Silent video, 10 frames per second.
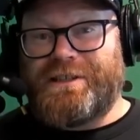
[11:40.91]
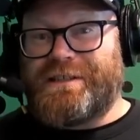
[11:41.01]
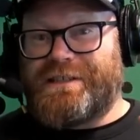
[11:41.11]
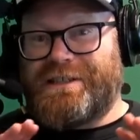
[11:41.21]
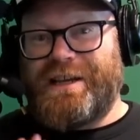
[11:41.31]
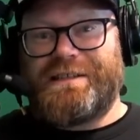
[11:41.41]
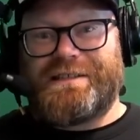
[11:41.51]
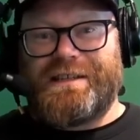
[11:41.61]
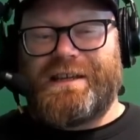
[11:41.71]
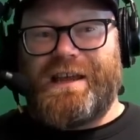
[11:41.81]
Just check to
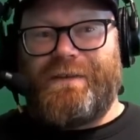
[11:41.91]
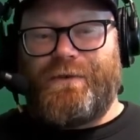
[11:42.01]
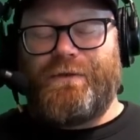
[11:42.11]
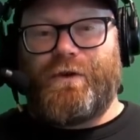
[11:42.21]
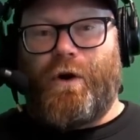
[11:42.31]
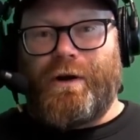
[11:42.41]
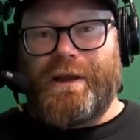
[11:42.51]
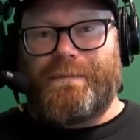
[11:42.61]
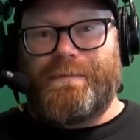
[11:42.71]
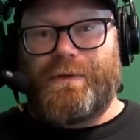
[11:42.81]
see if you've got
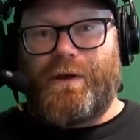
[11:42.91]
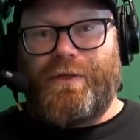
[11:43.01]
him.